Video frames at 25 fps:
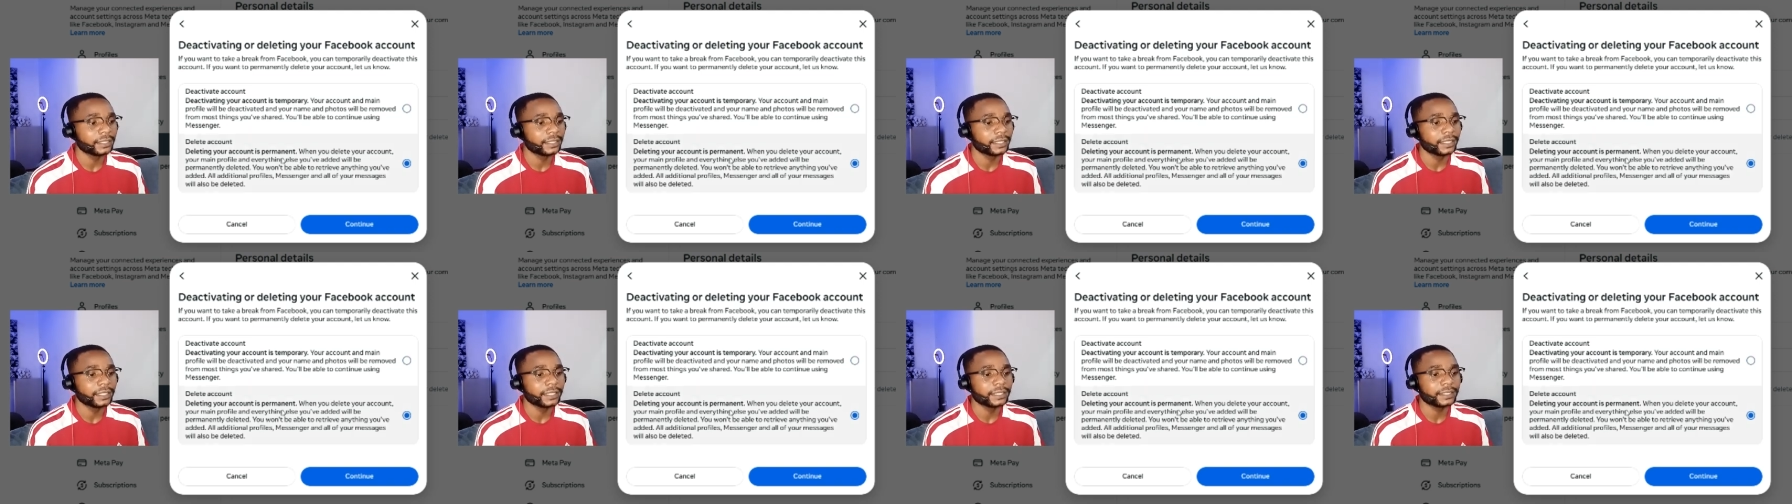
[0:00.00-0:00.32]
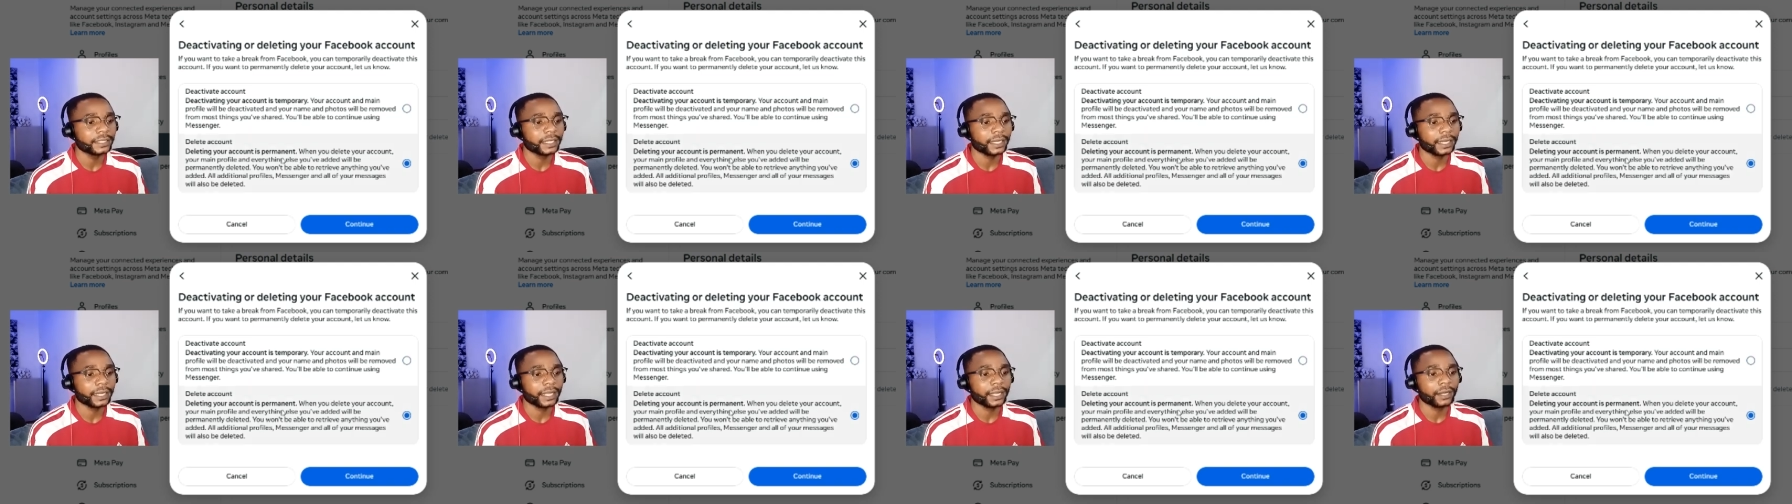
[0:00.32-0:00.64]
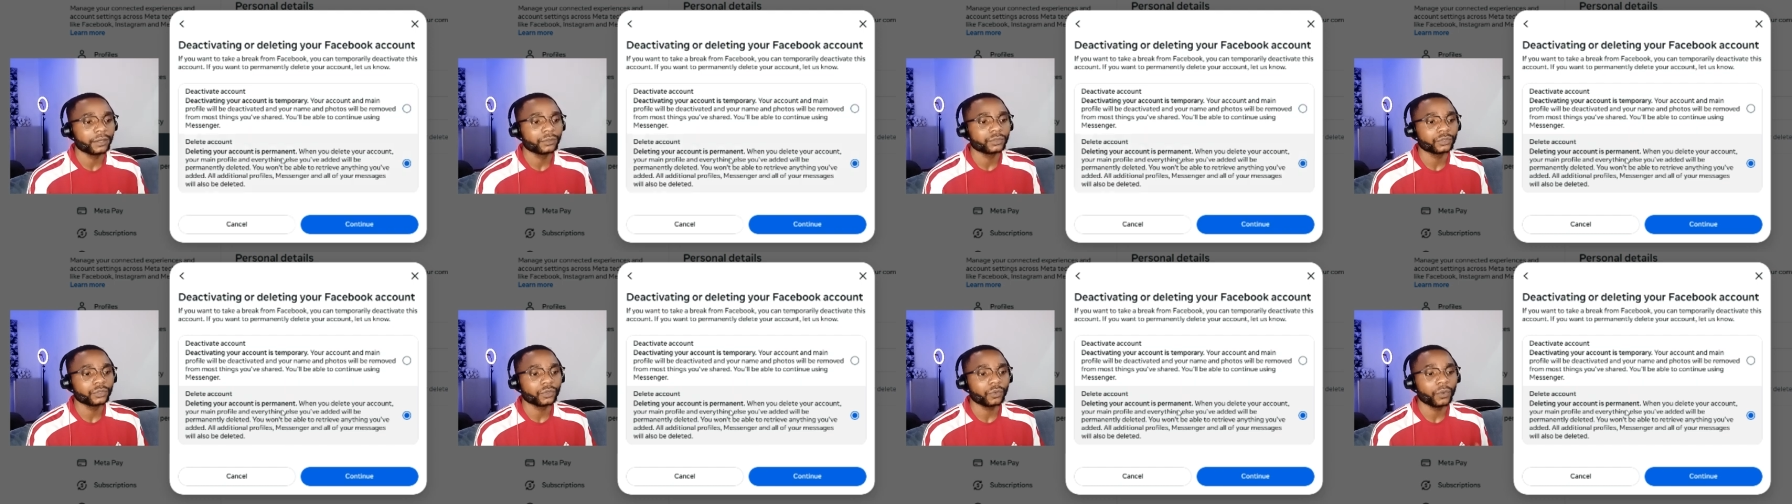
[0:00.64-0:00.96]
delete
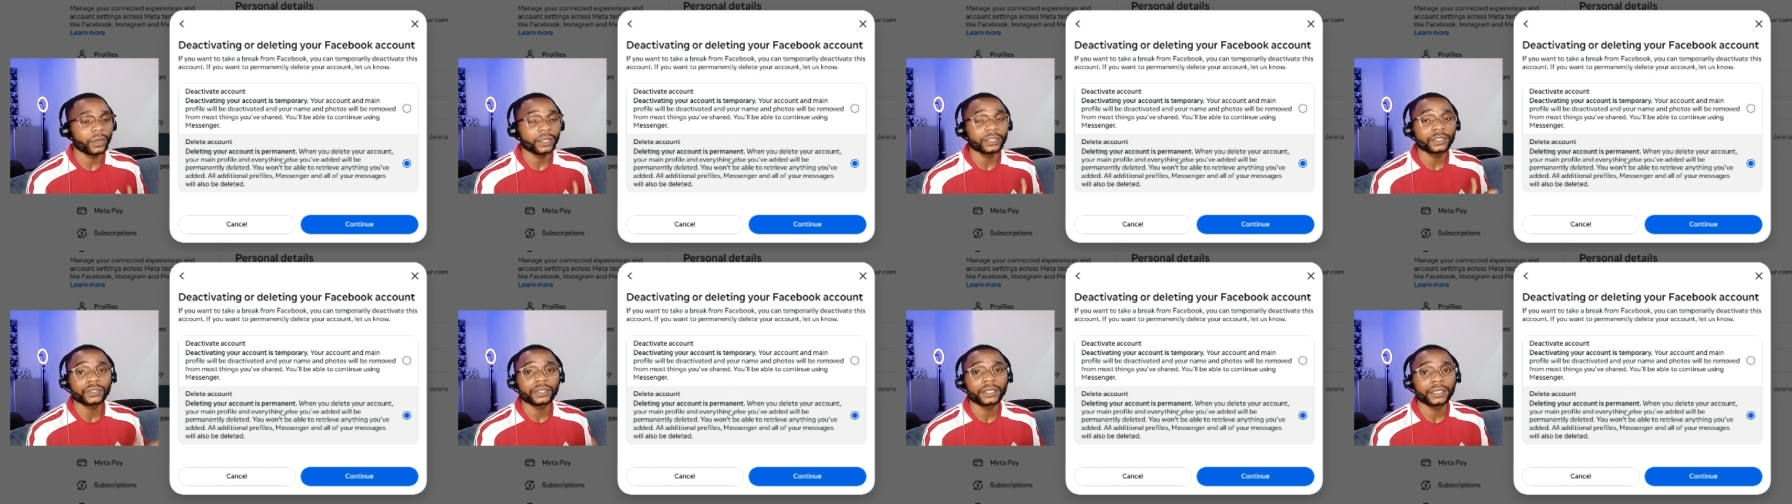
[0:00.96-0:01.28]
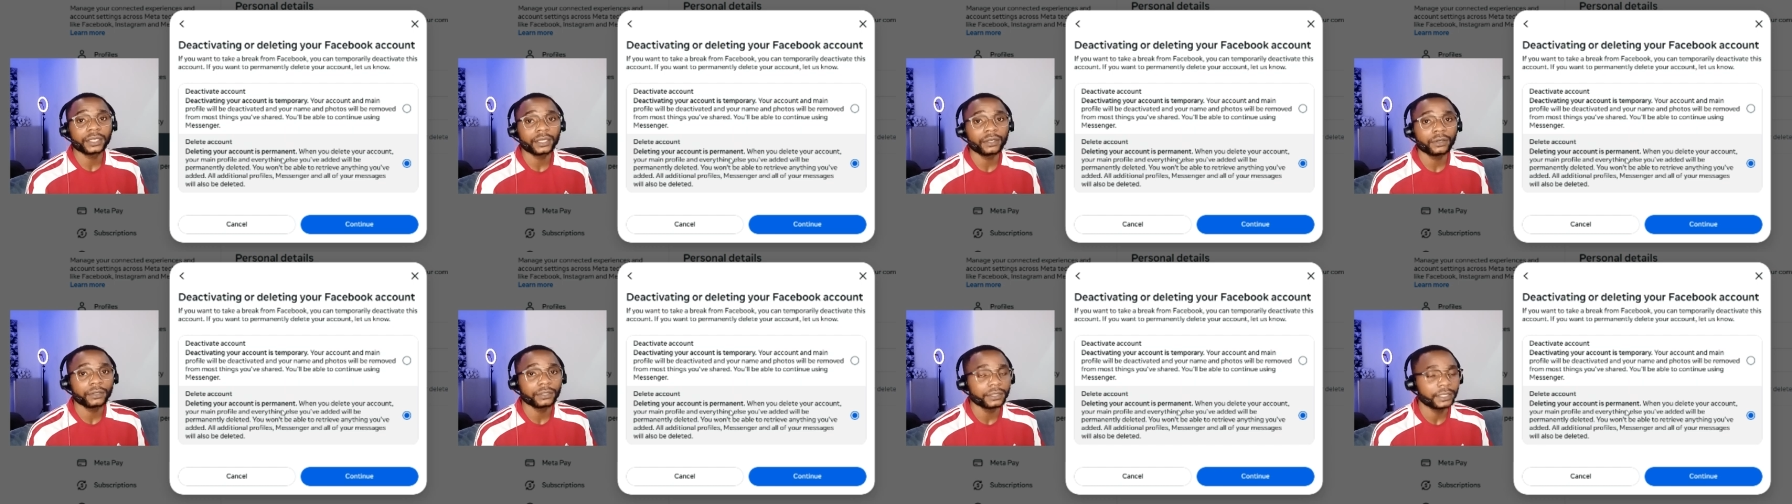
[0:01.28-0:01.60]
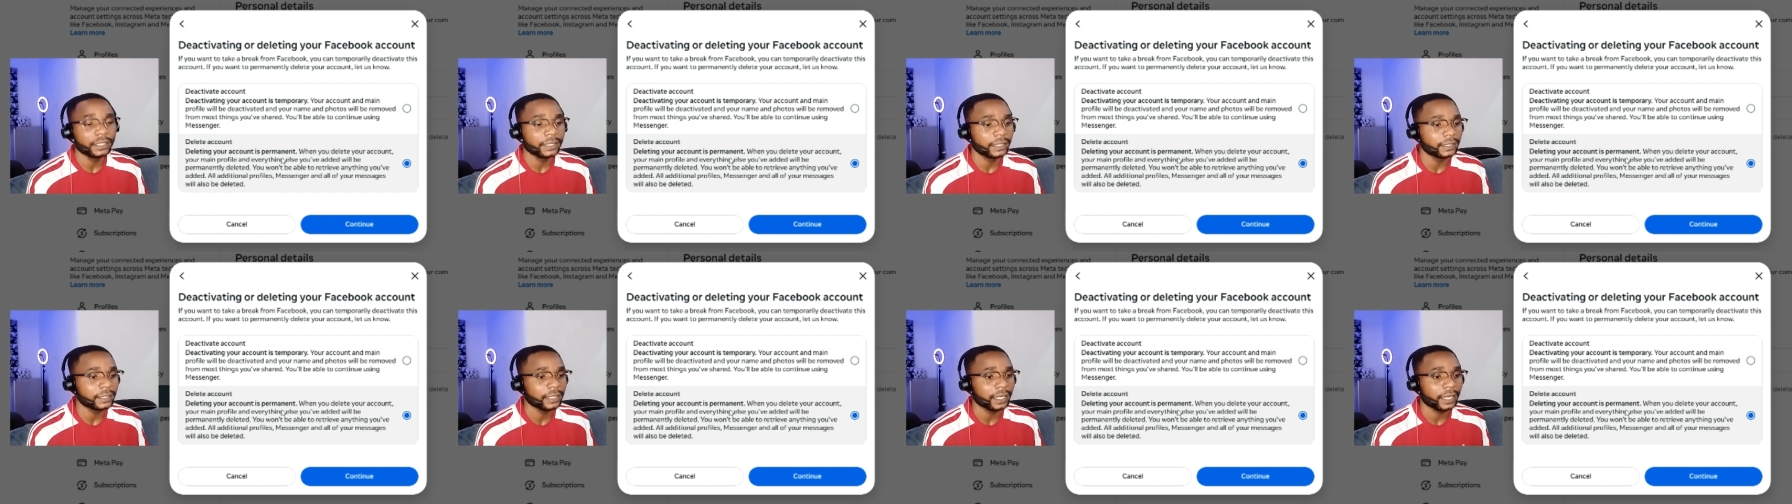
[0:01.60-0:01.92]
account. Once you click on
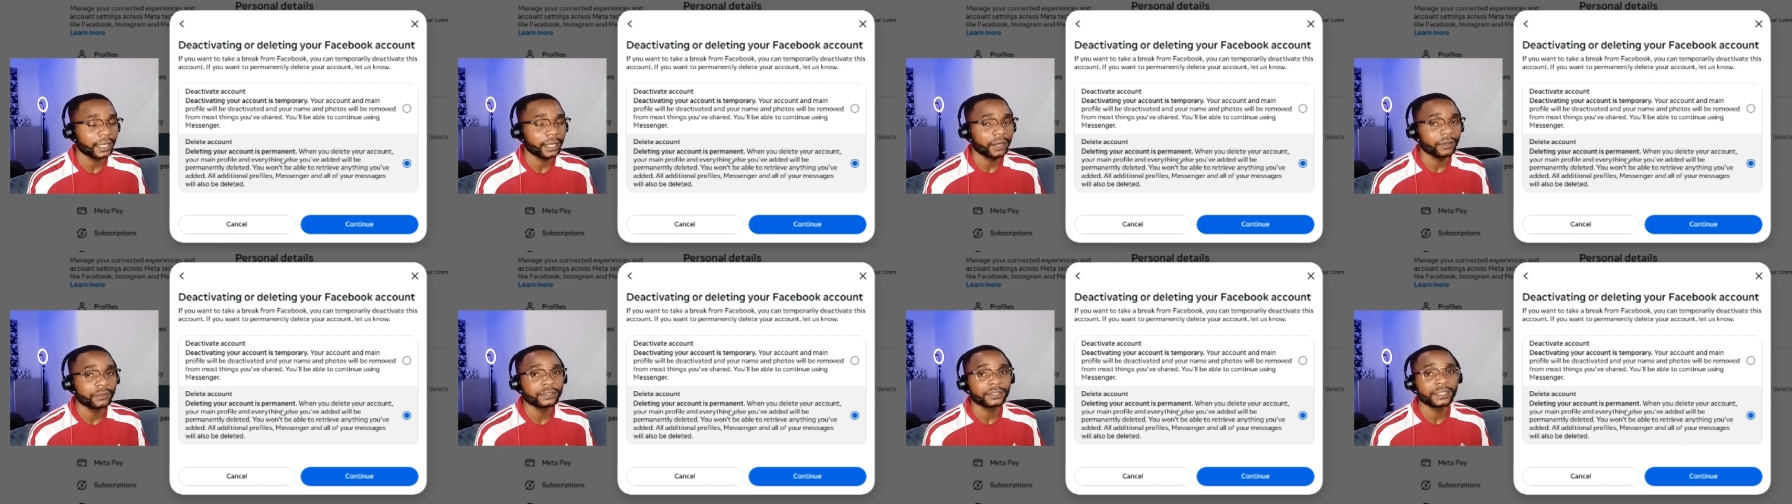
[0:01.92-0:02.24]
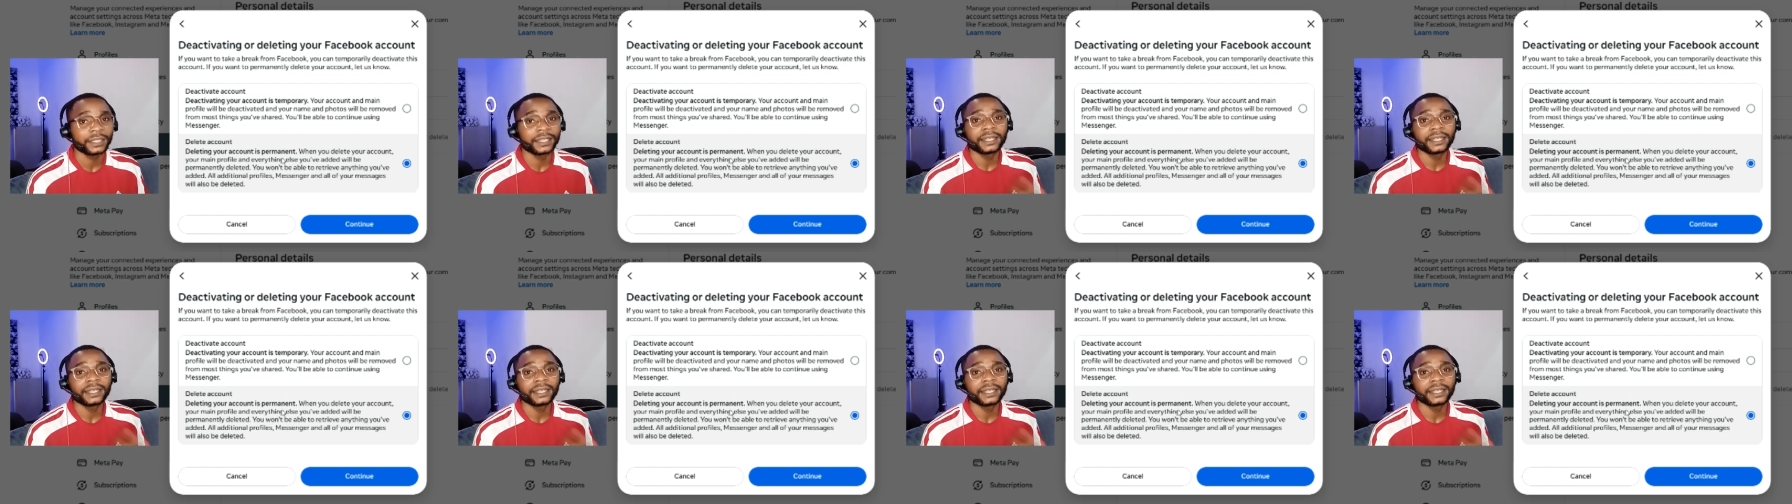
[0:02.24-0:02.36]
delete account,